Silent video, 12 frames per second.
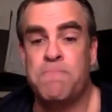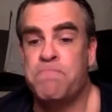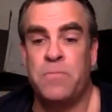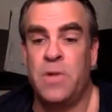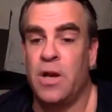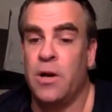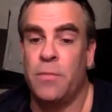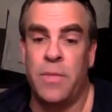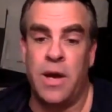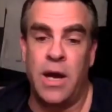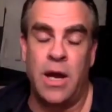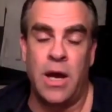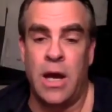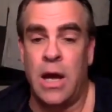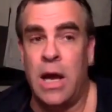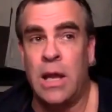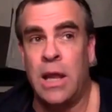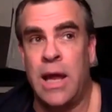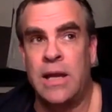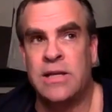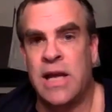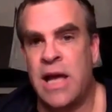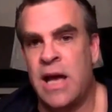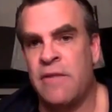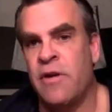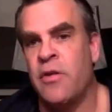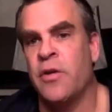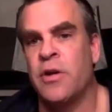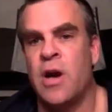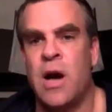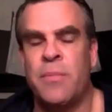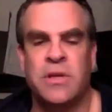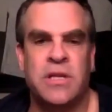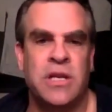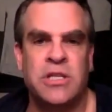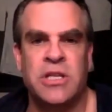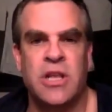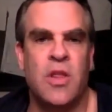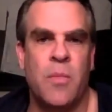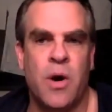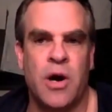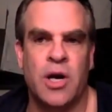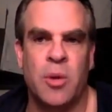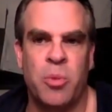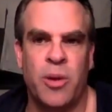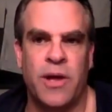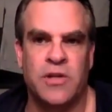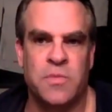you know, hey, I like to have other competition in the marketplace.